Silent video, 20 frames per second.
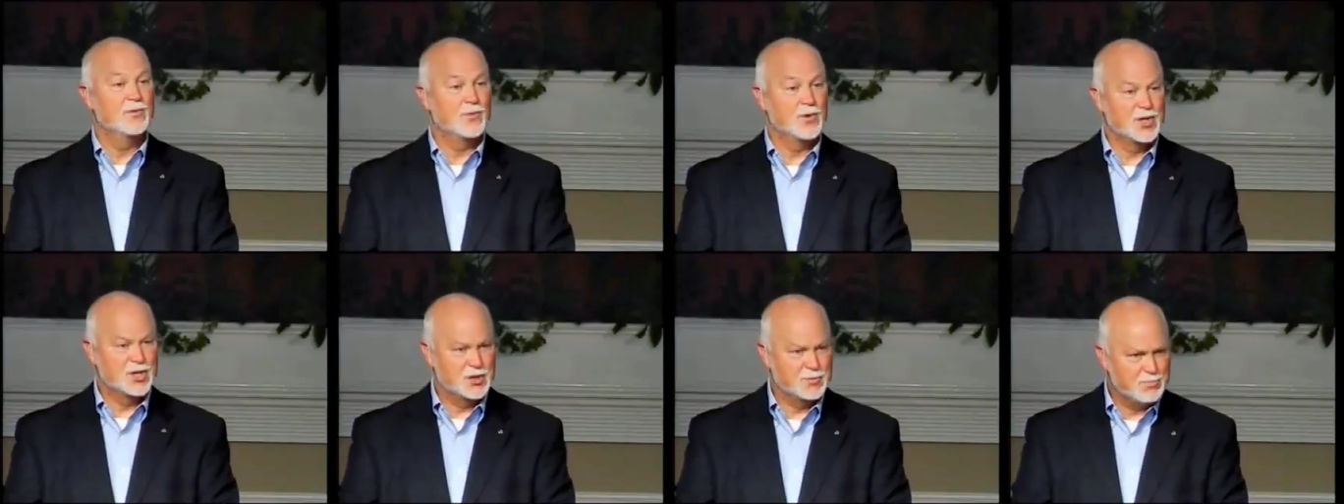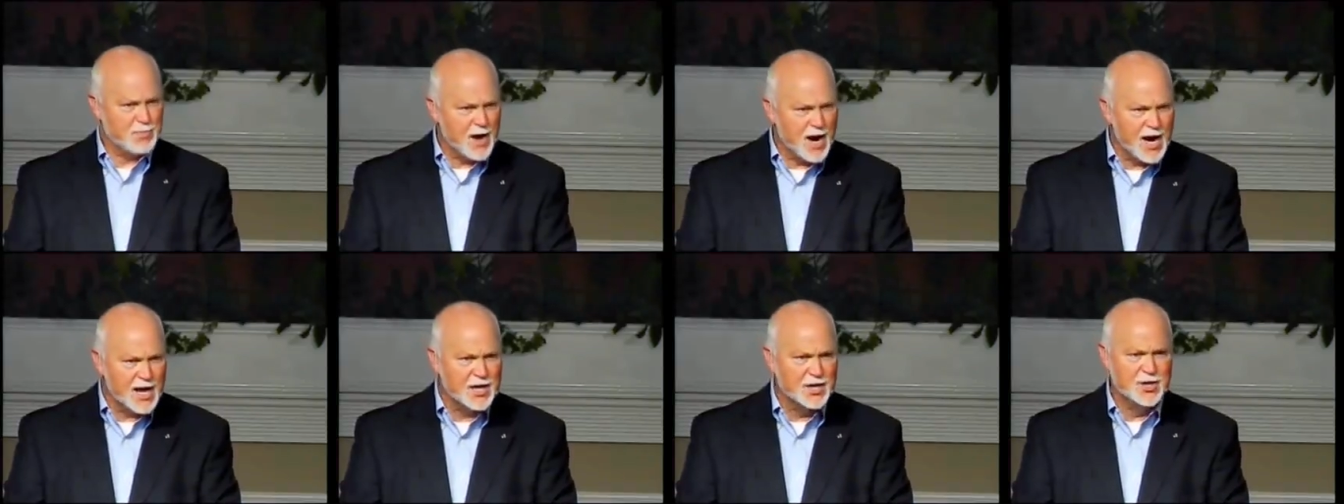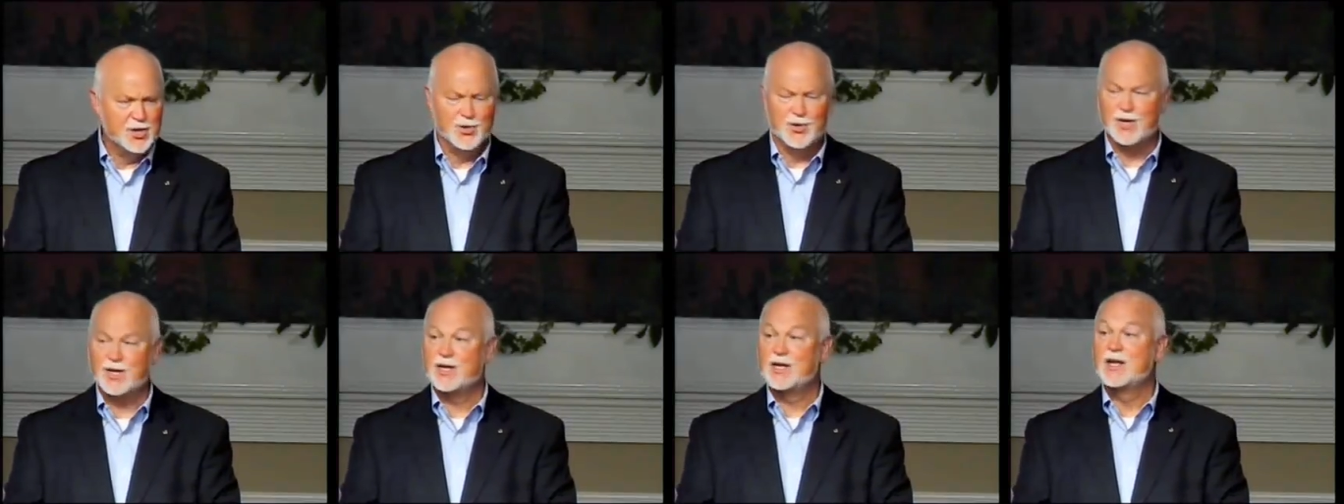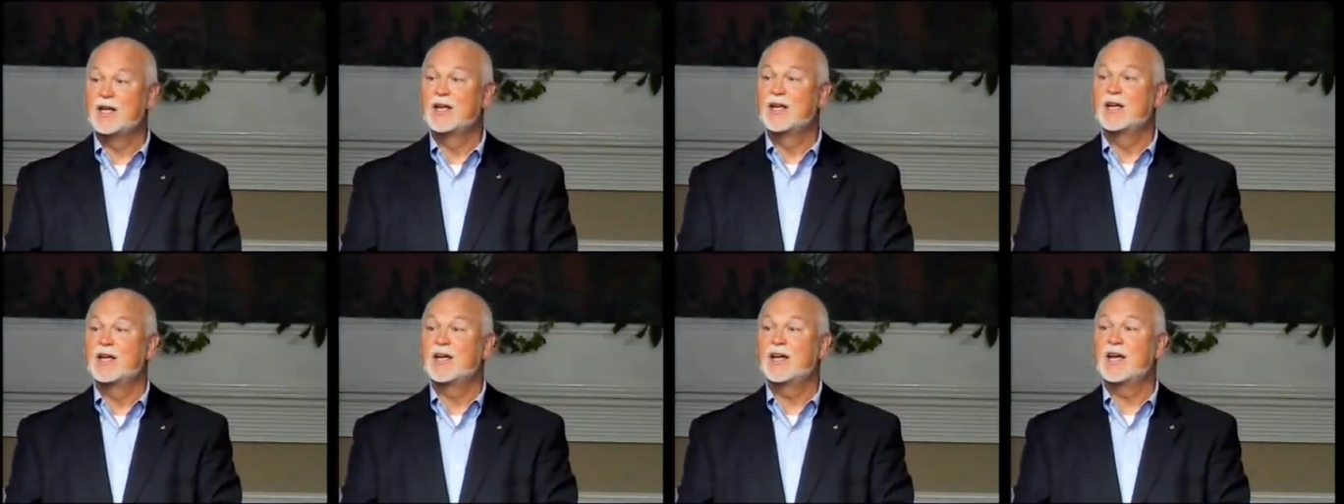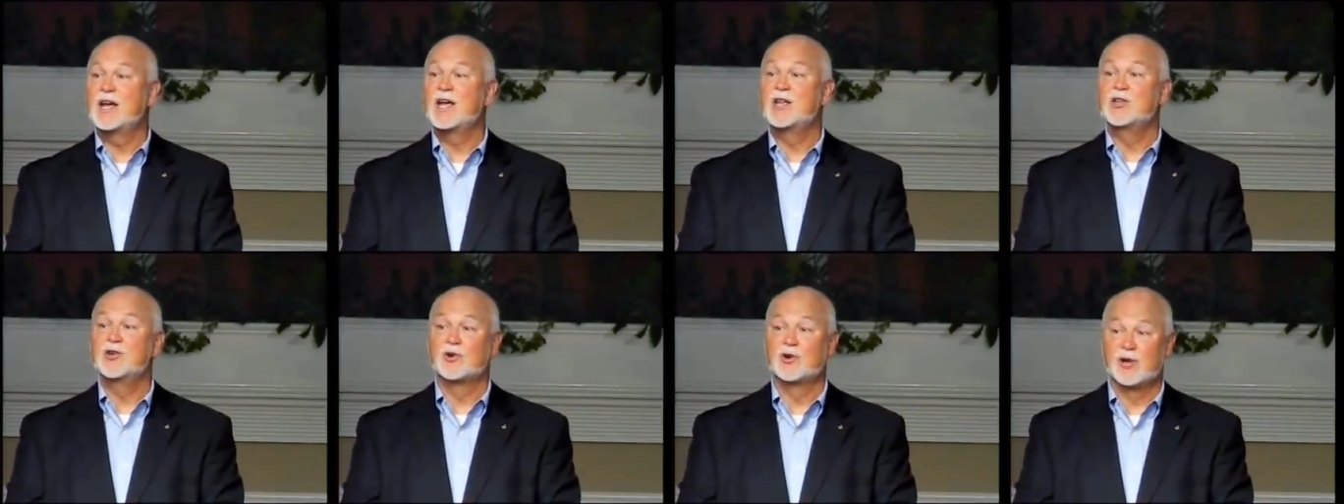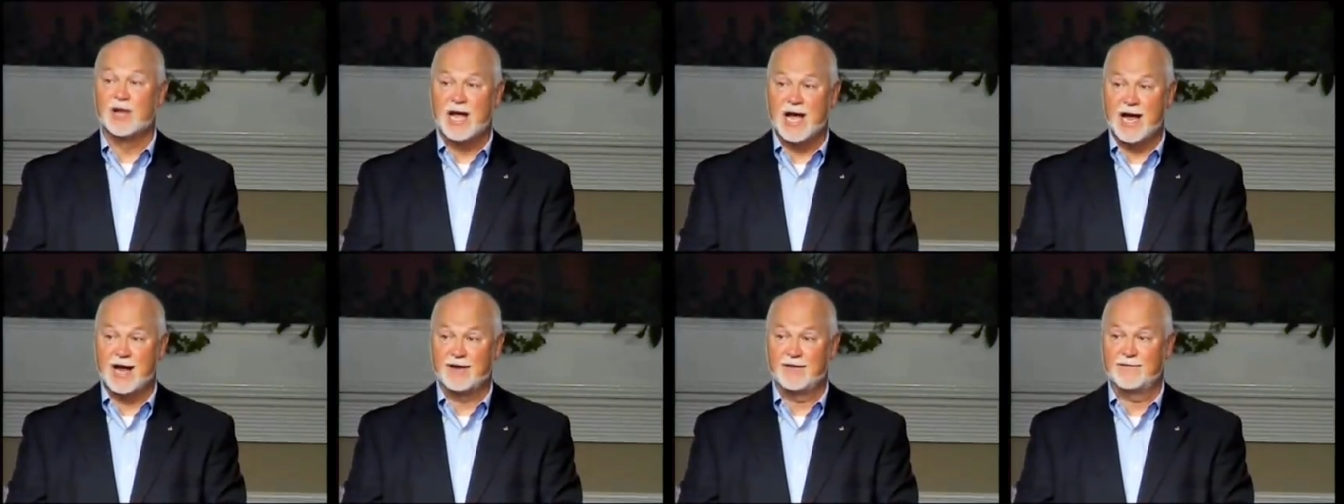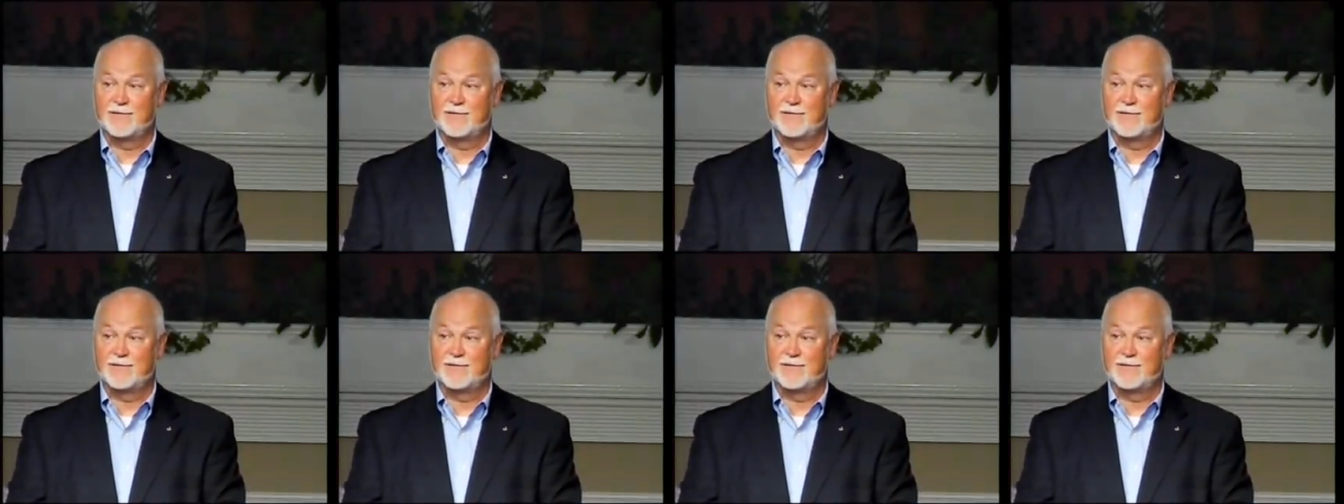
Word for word: respond to it in your life?